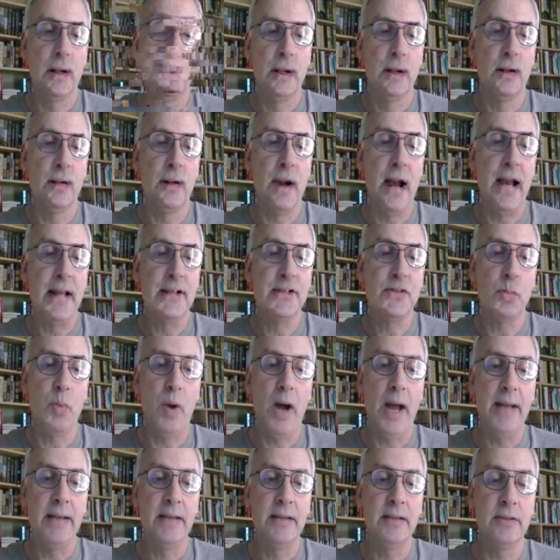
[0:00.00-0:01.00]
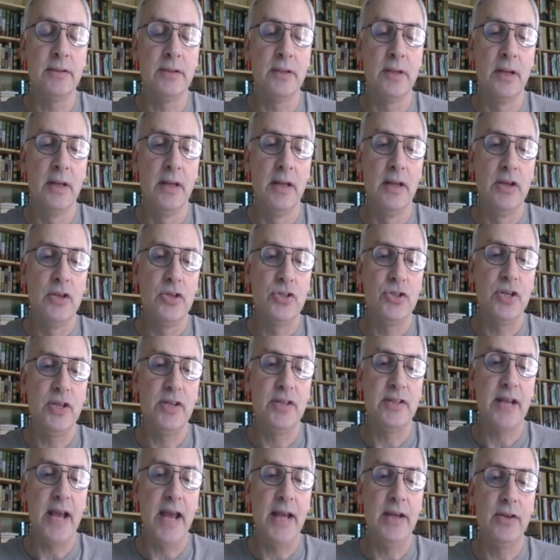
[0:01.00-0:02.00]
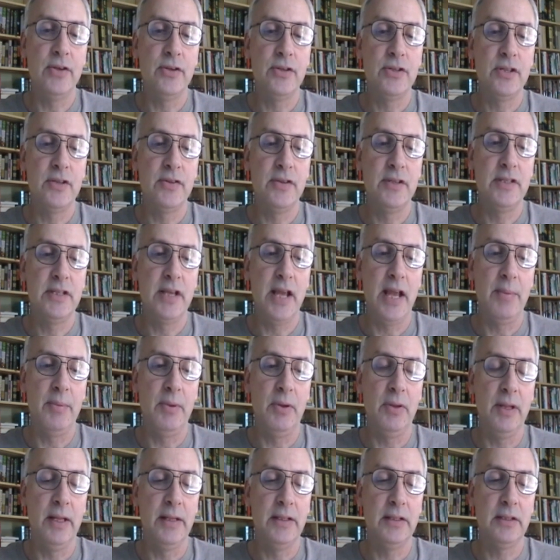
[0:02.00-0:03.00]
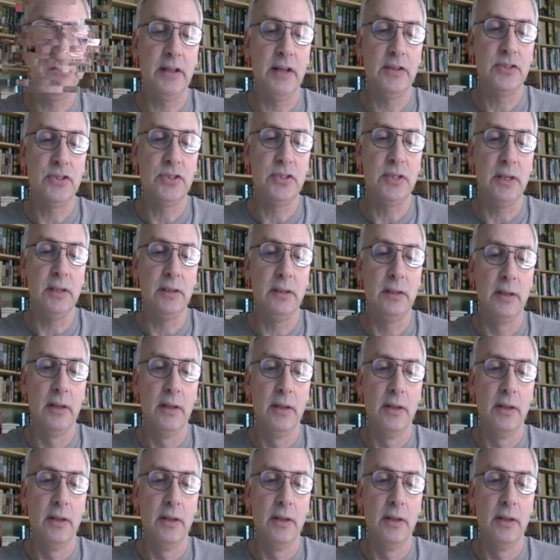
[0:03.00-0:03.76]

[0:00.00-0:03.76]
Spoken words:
Her eyes widened. She staggered to the table and clutched it,